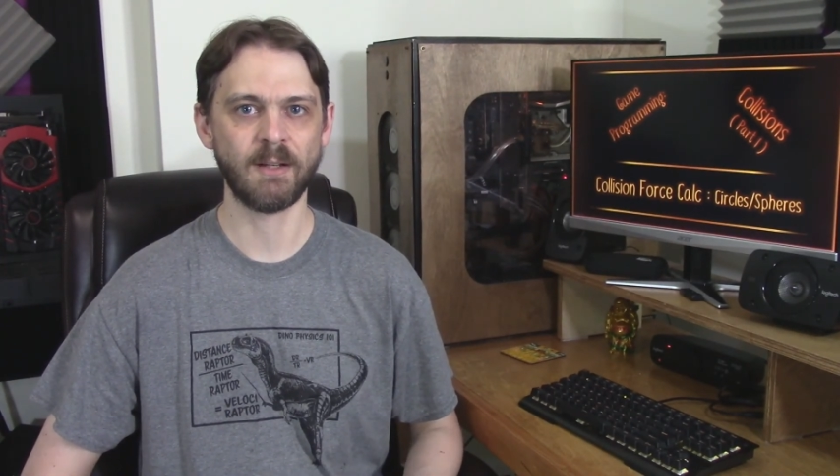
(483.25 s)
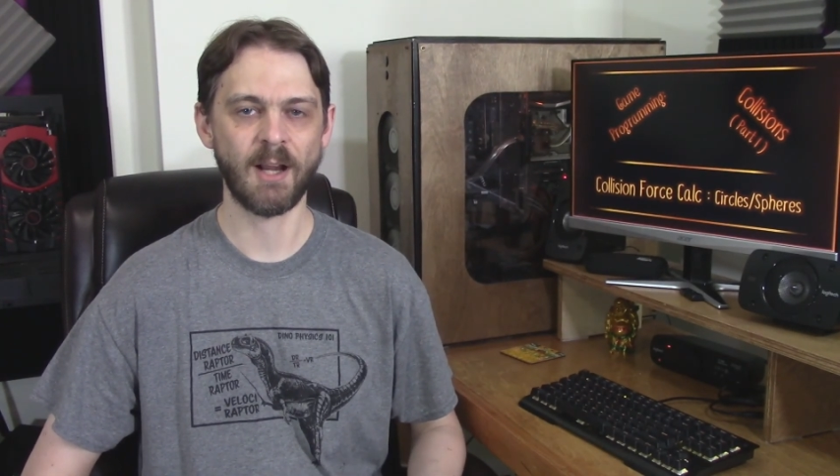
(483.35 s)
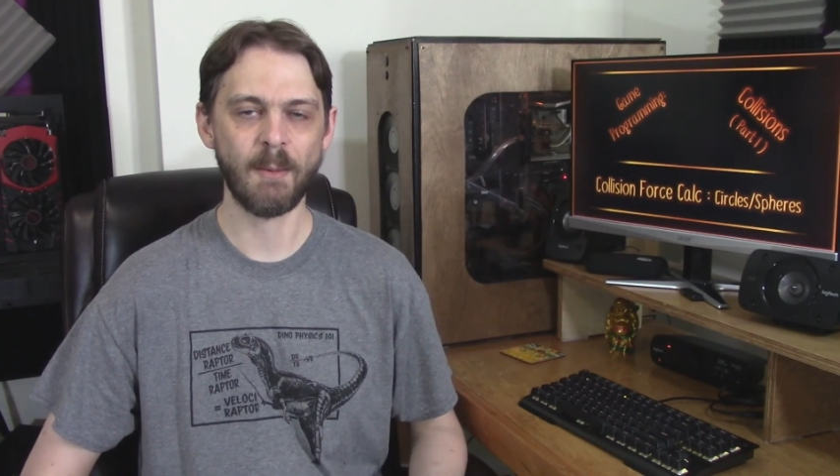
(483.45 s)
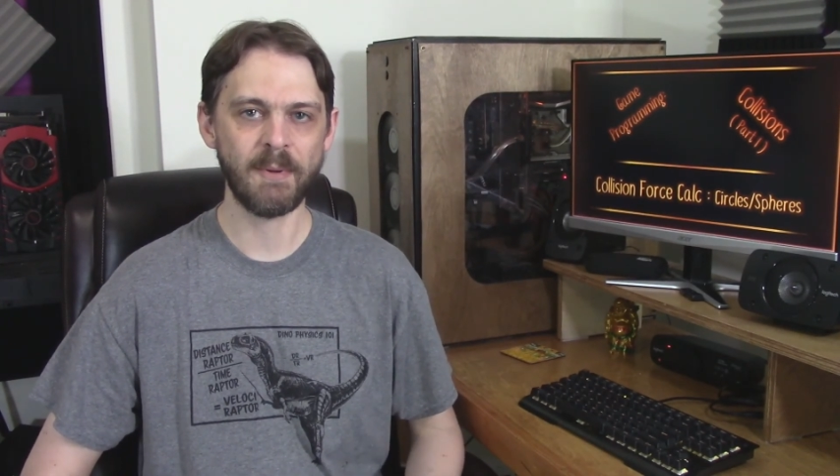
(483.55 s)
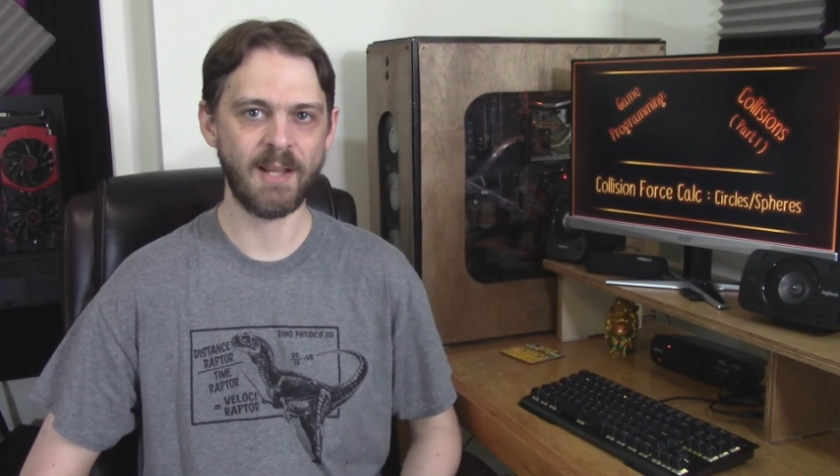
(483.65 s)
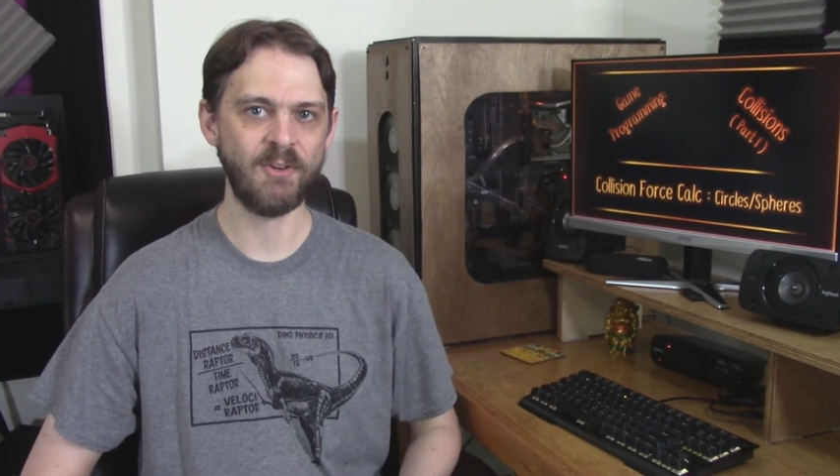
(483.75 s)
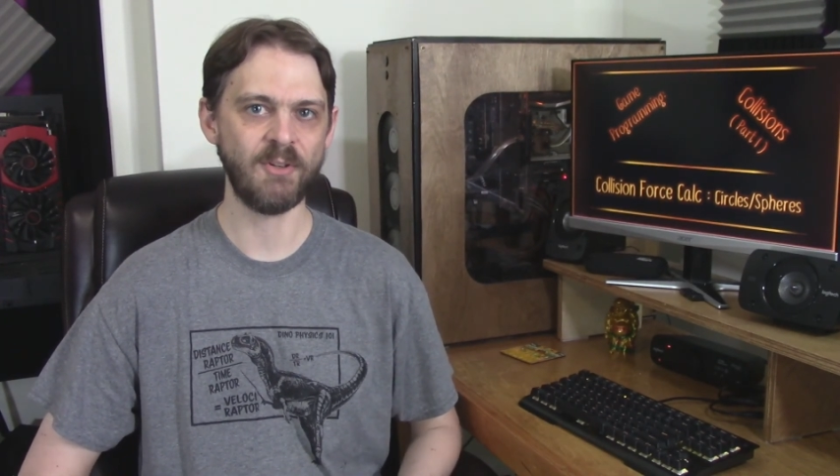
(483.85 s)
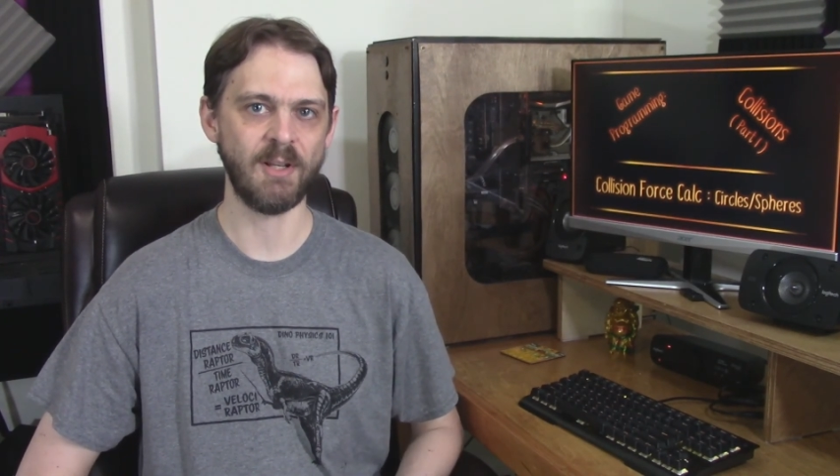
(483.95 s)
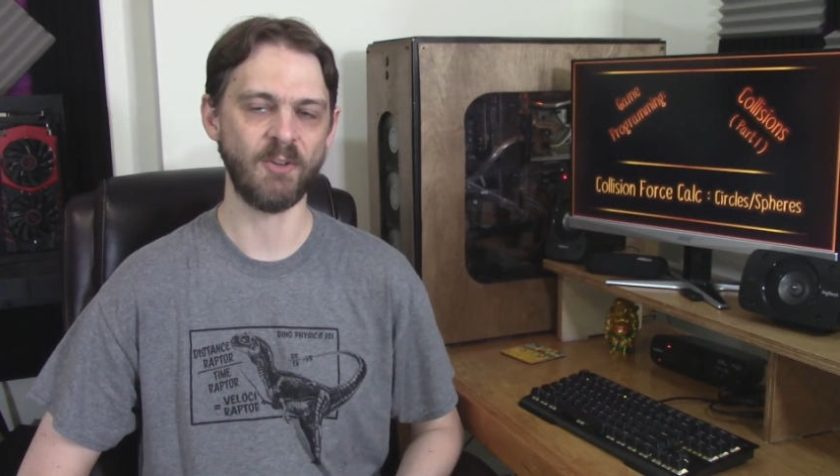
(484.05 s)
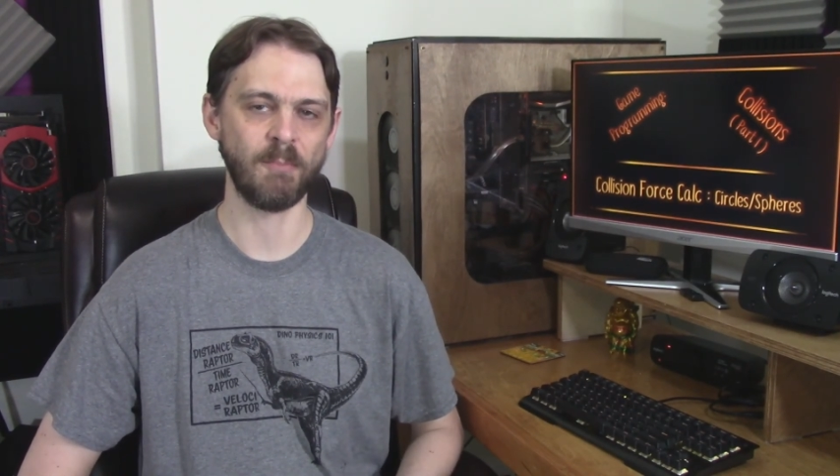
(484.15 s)

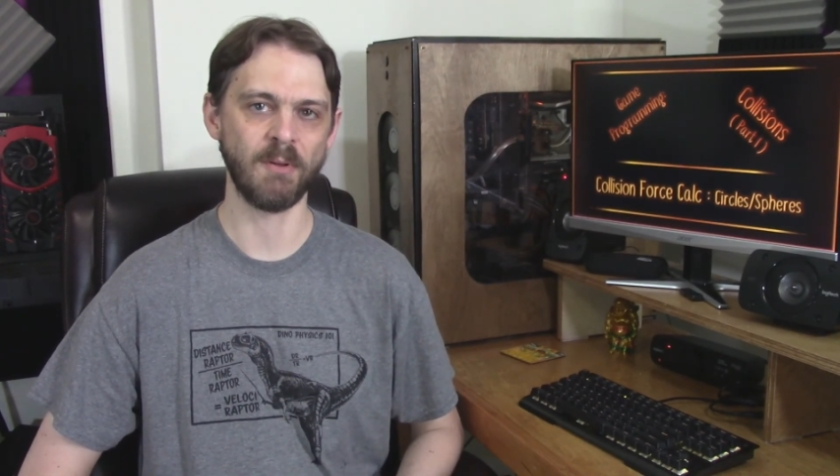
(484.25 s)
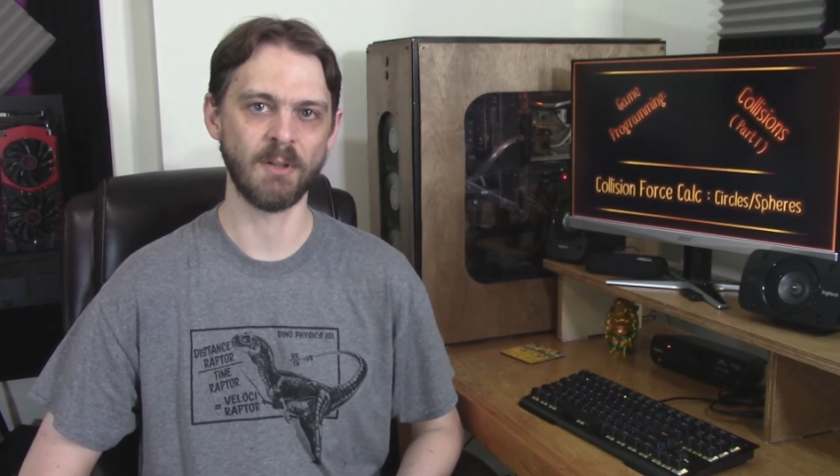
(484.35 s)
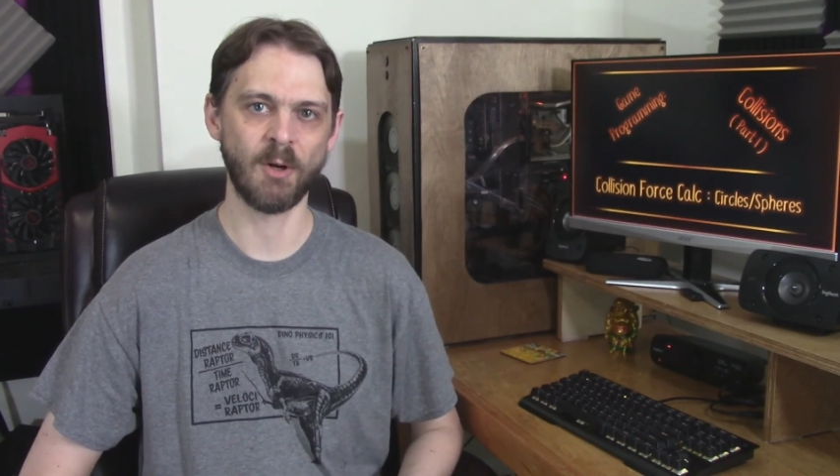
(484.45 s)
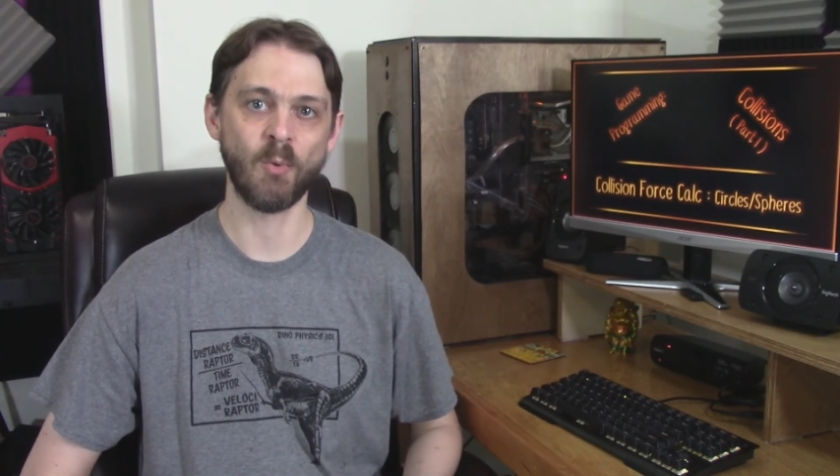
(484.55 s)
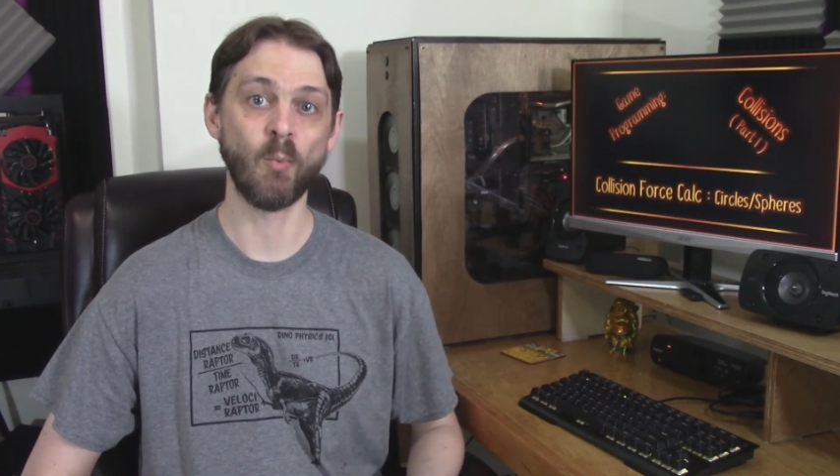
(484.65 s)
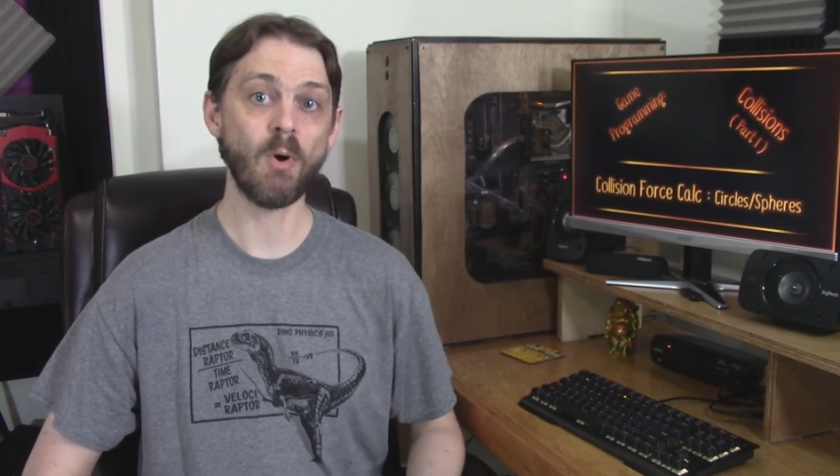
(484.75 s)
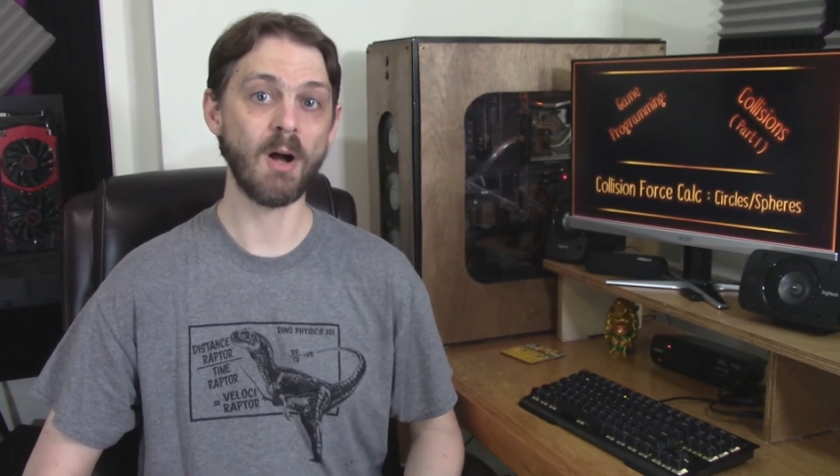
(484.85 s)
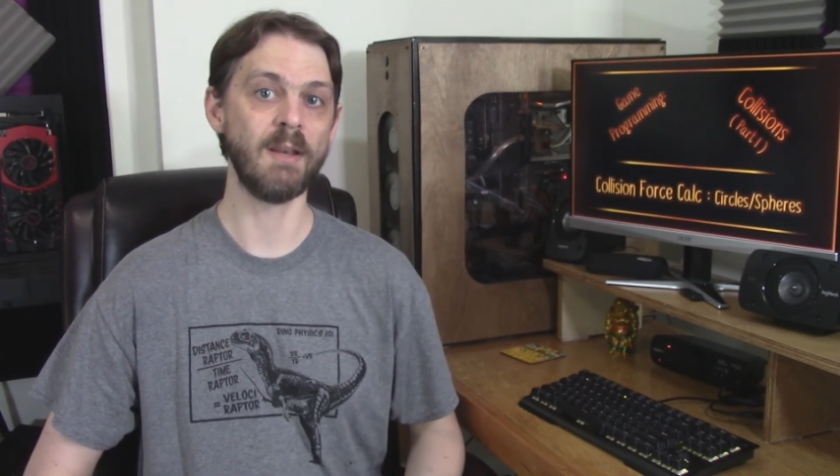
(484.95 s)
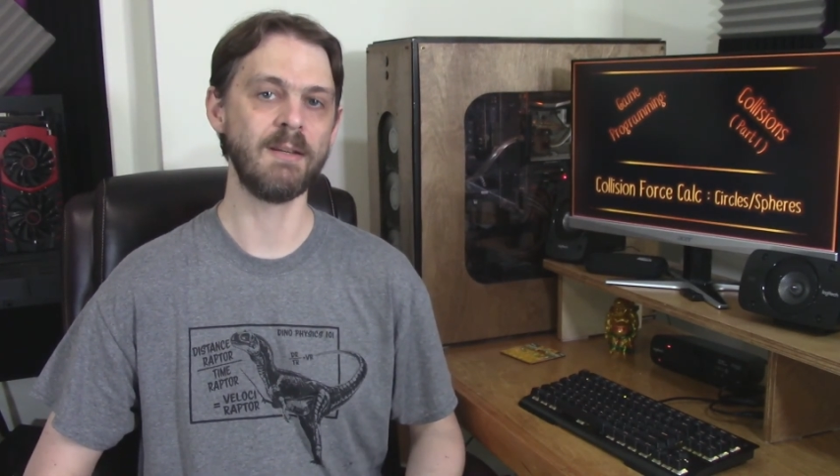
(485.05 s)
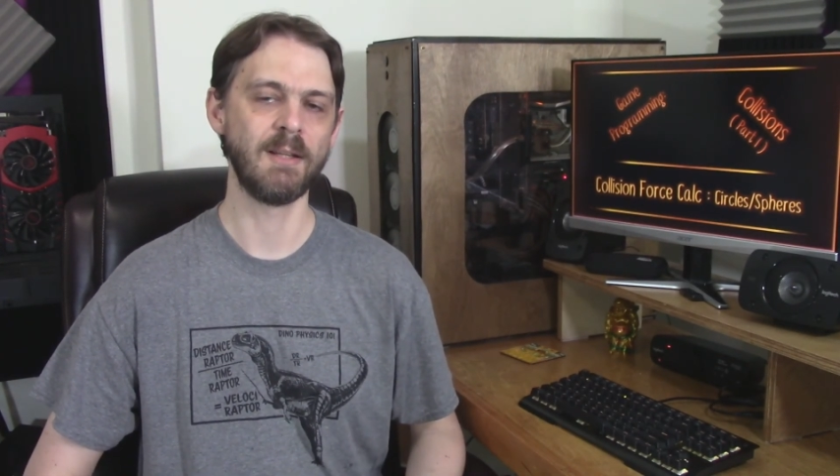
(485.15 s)
combination is below
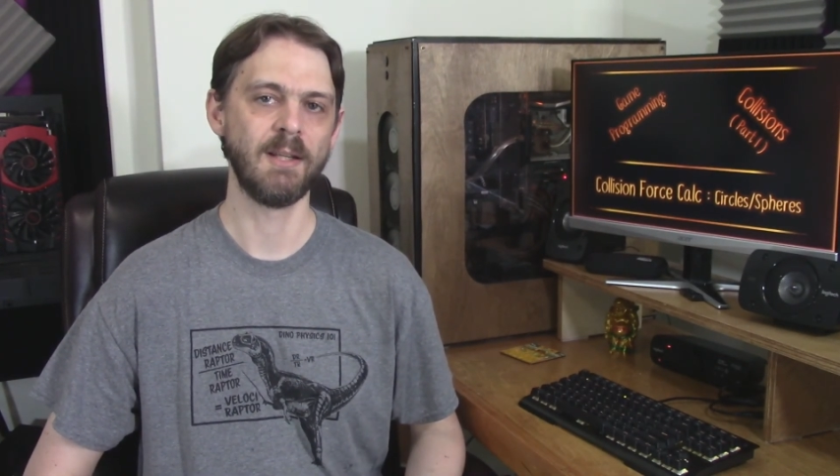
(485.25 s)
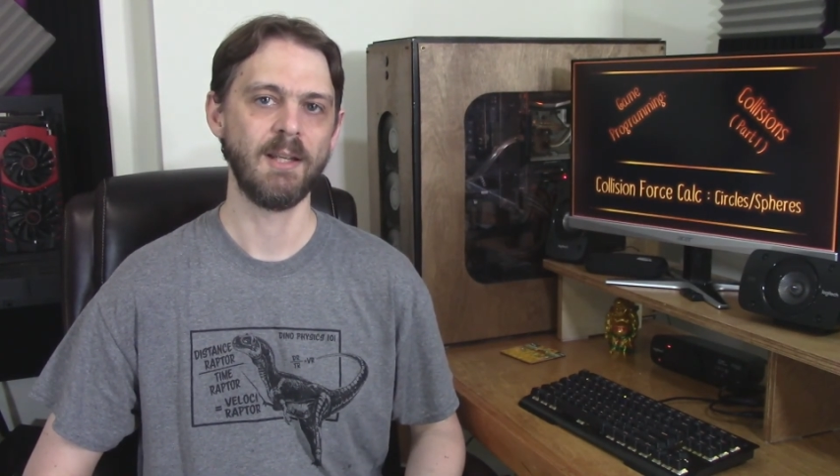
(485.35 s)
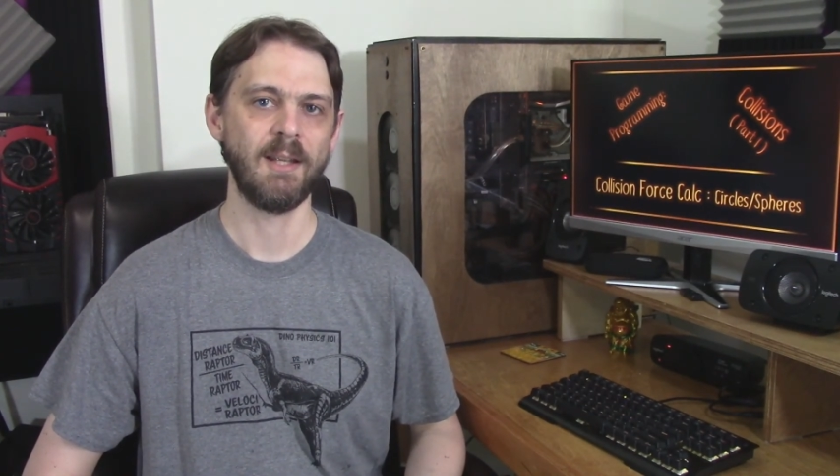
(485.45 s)
1,